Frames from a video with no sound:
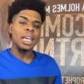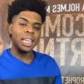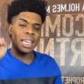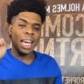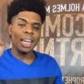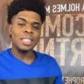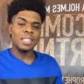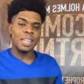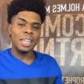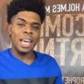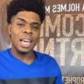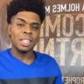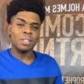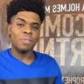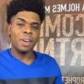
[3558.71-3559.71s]

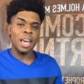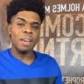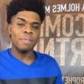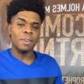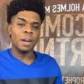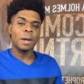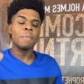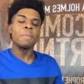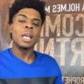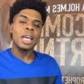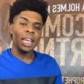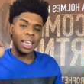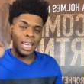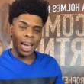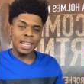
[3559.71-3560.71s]
yesterday's favor,
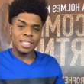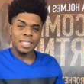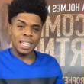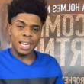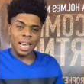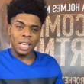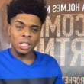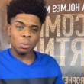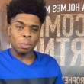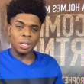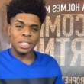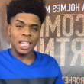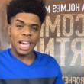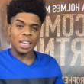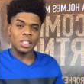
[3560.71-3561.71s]
yesterday's
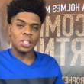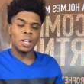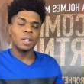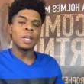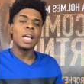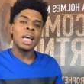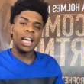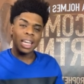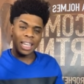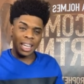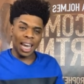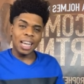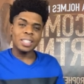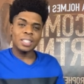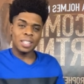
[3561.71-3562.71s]
protection,
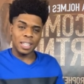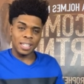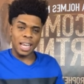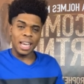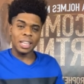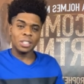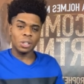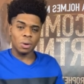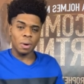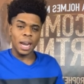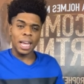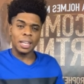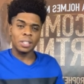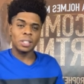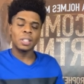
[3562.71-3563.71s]
yesterday's
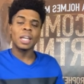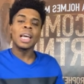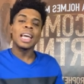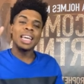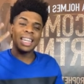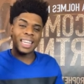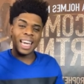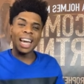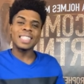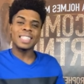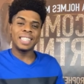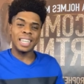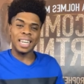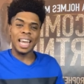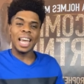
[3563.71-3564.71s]
grace,
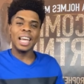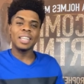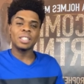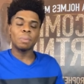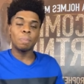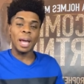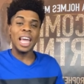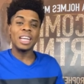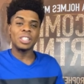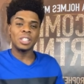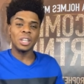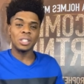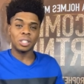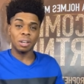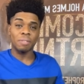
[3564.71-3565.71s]
yesterday's
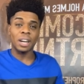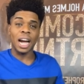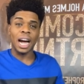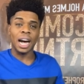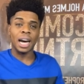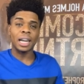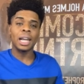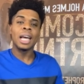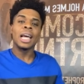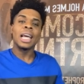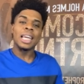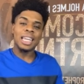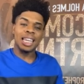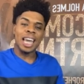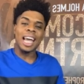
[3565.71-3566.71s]
patience of God,
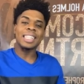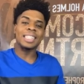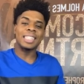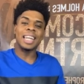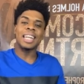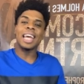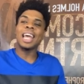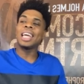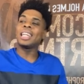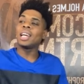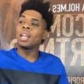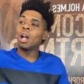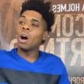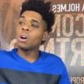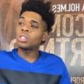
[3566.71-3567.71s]
yesterday,
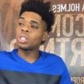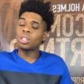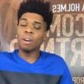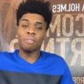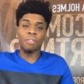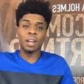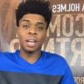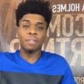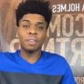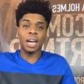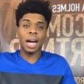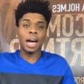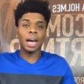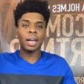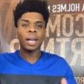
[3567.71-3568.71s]
the long suffering of
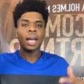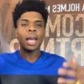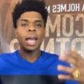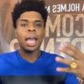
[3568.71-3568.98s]
God,